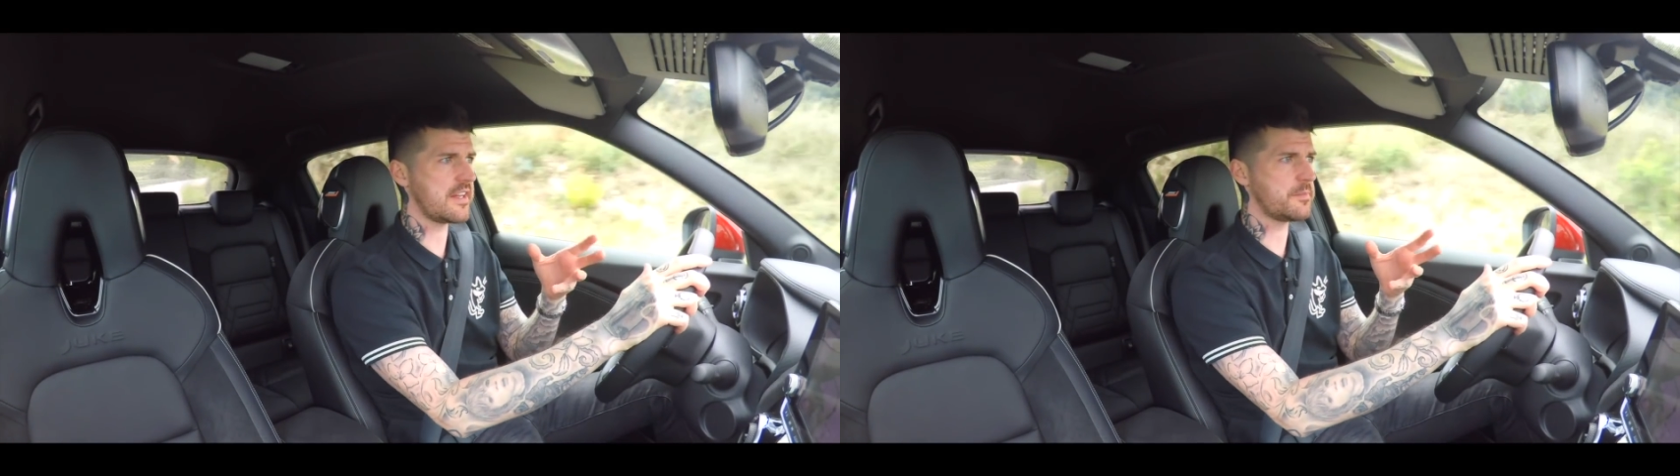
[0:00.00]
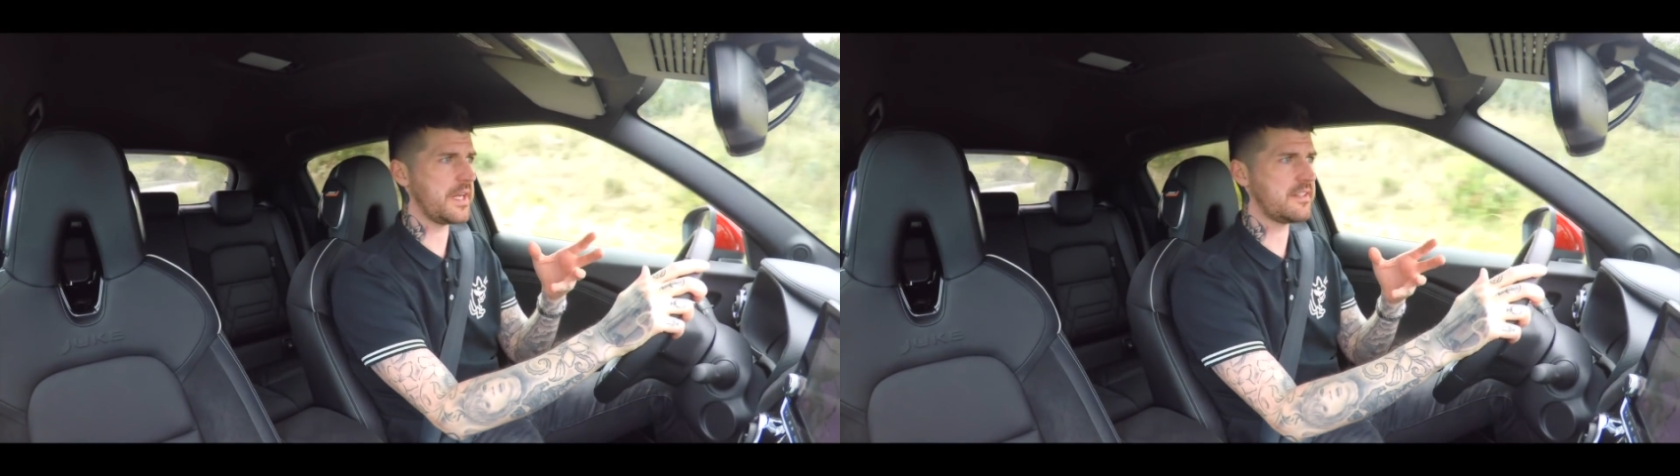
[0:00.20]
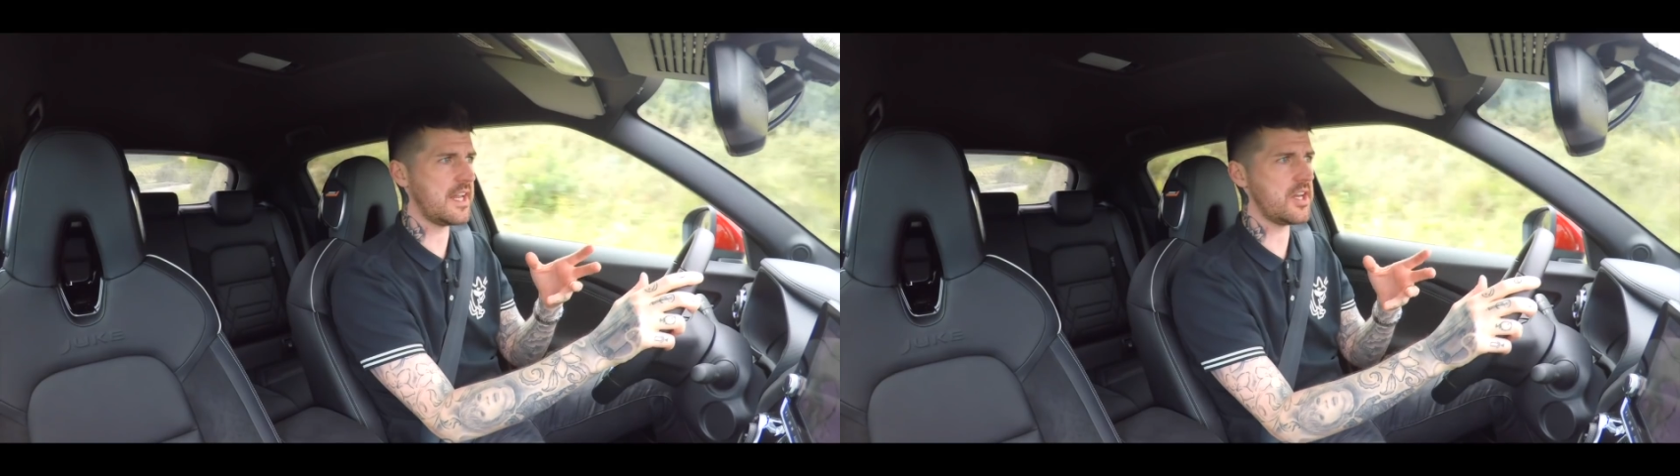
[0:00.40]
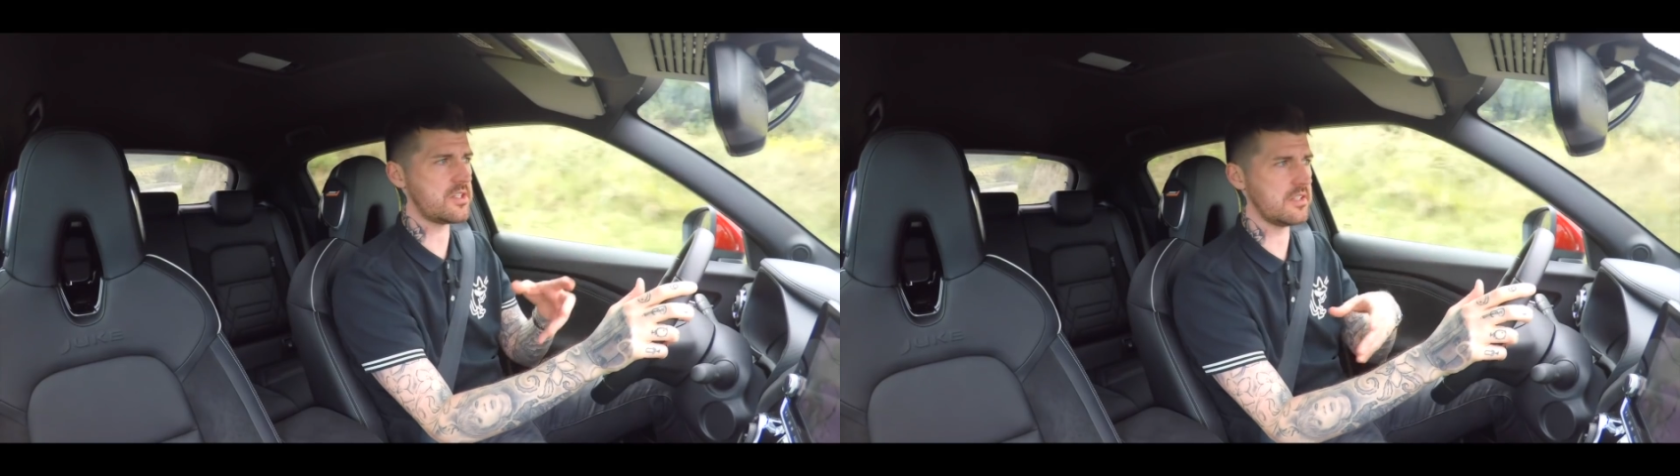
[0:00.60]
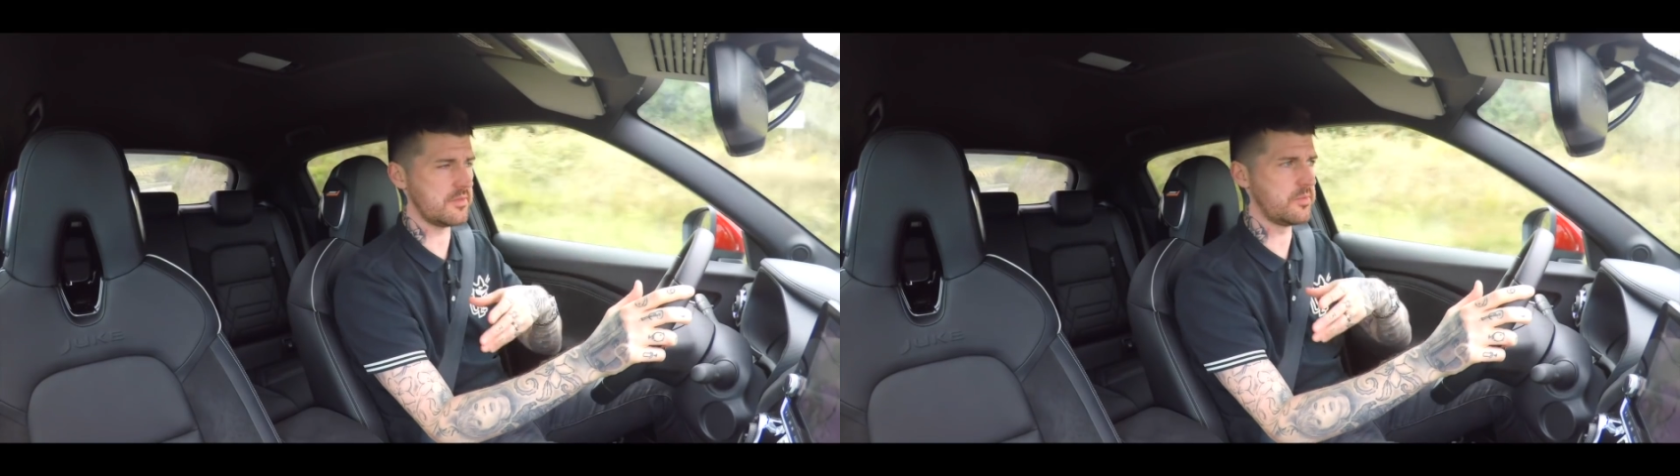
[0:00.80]

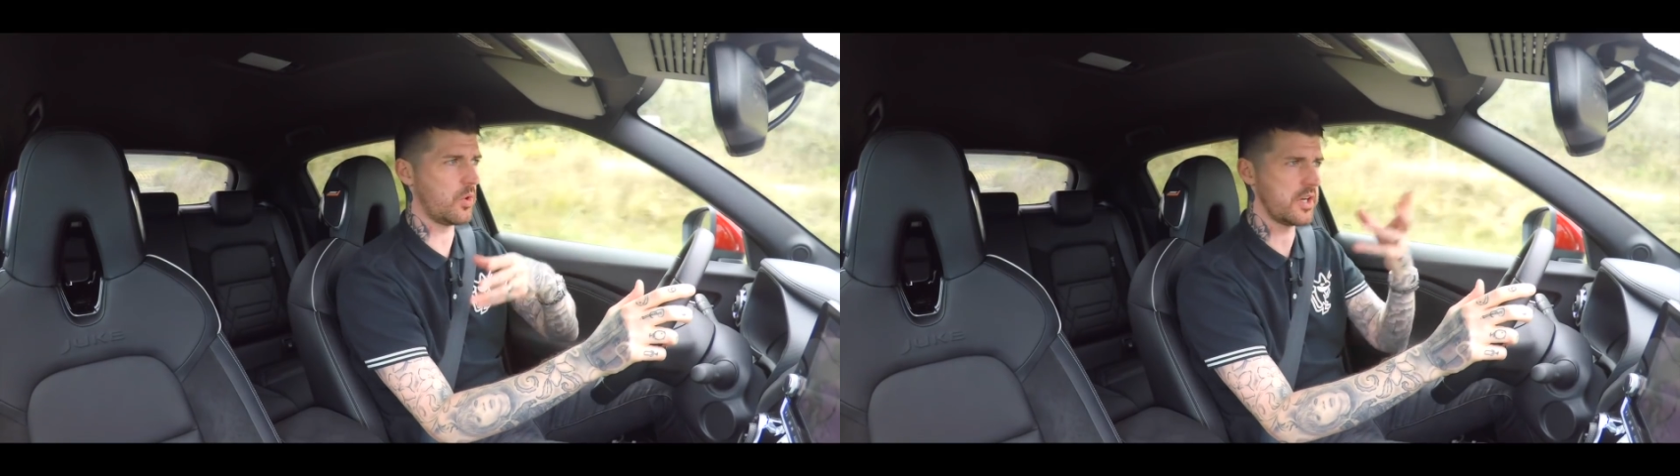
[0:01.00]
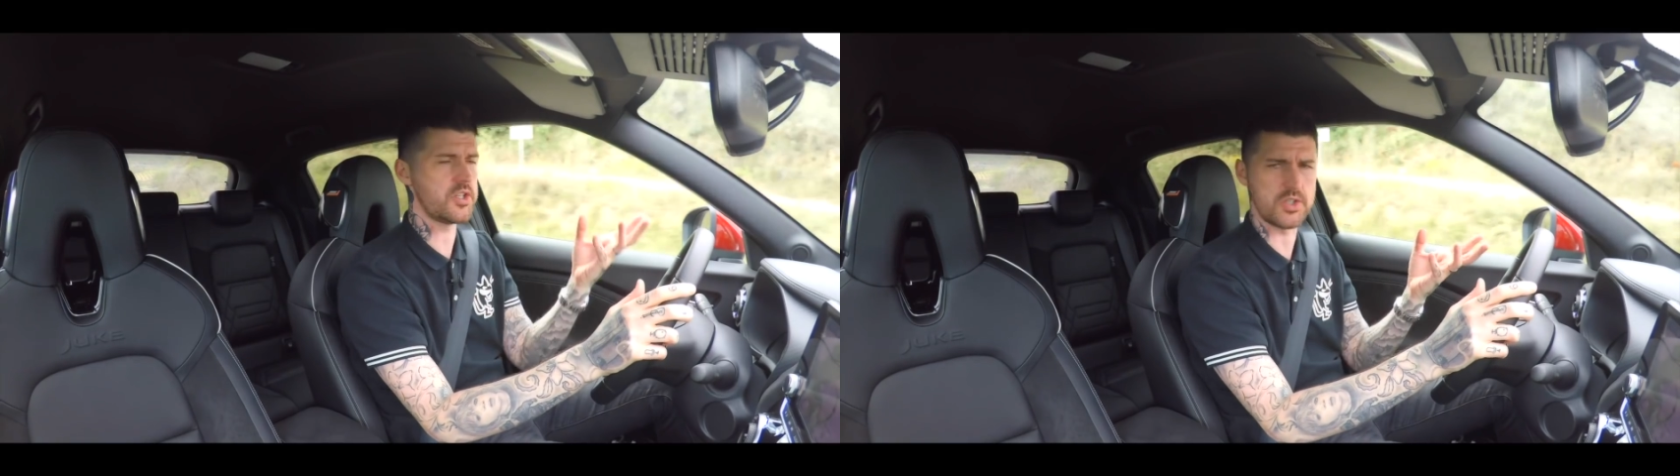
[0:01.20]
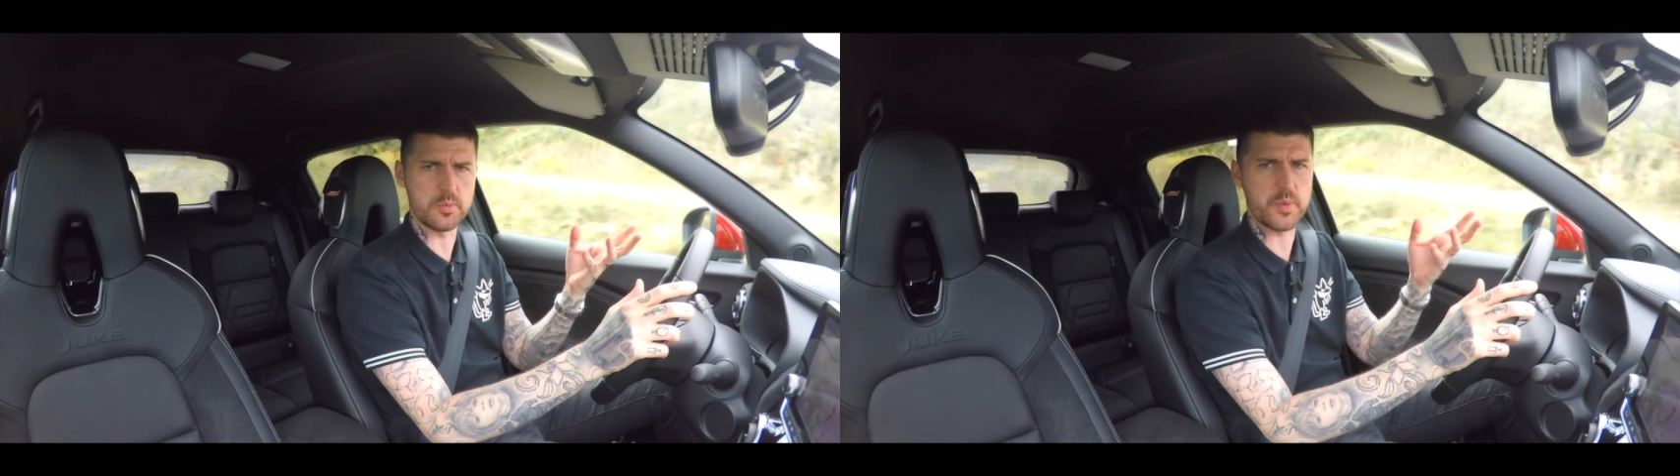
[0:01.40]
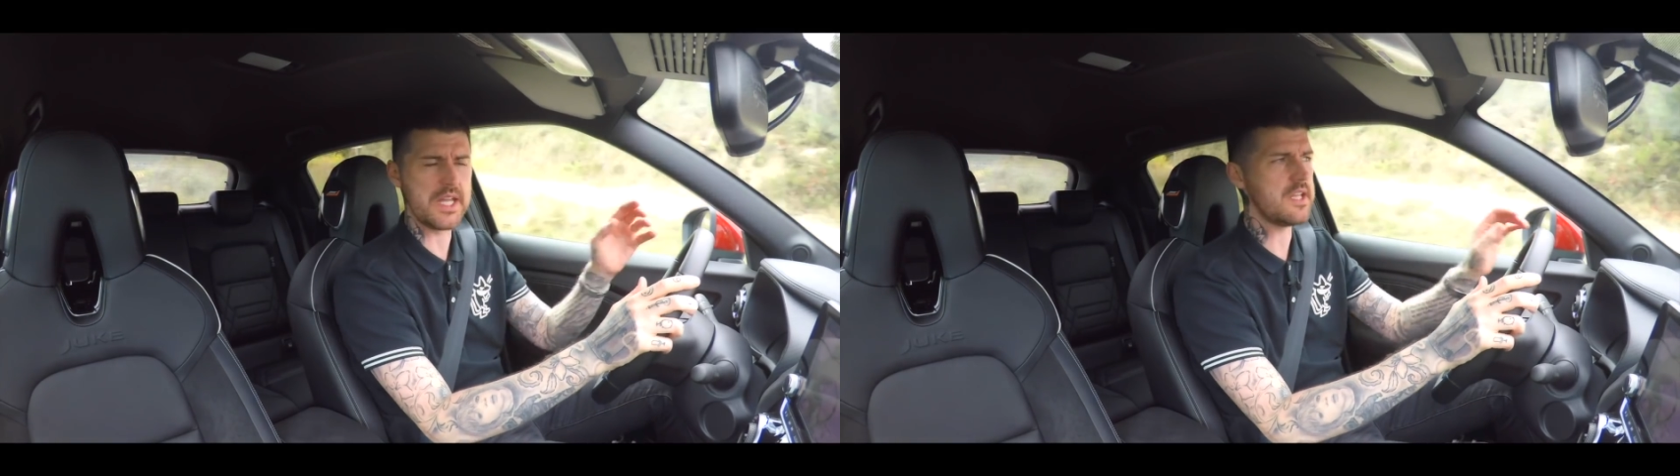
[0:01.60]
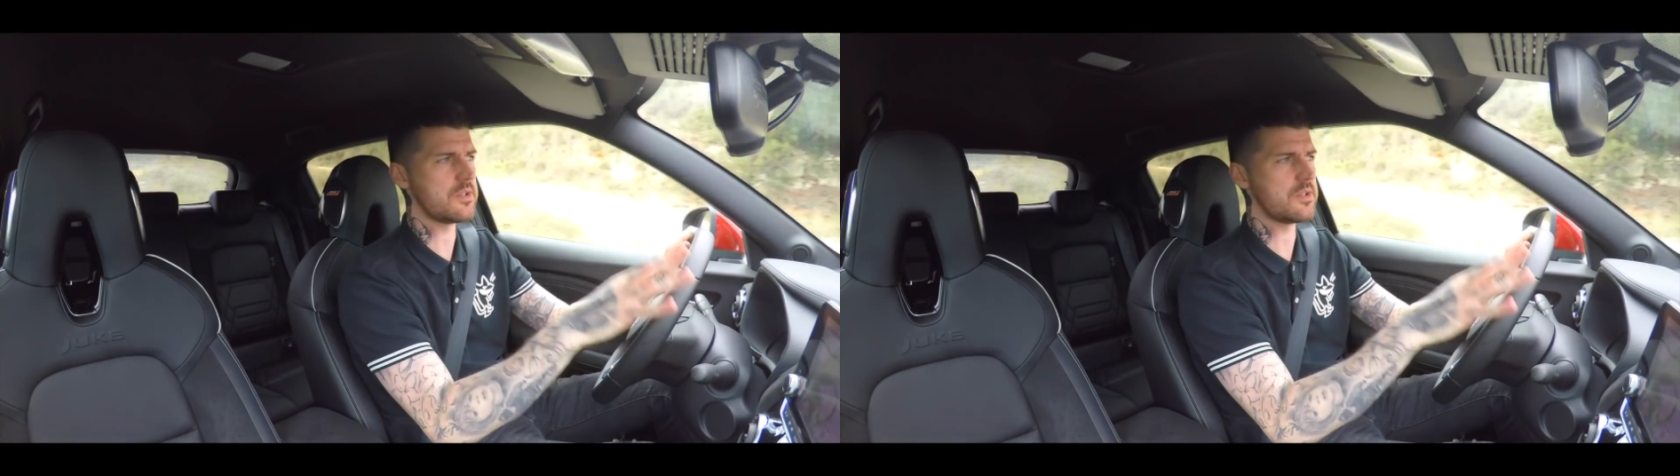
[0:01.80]
expectation of what it should be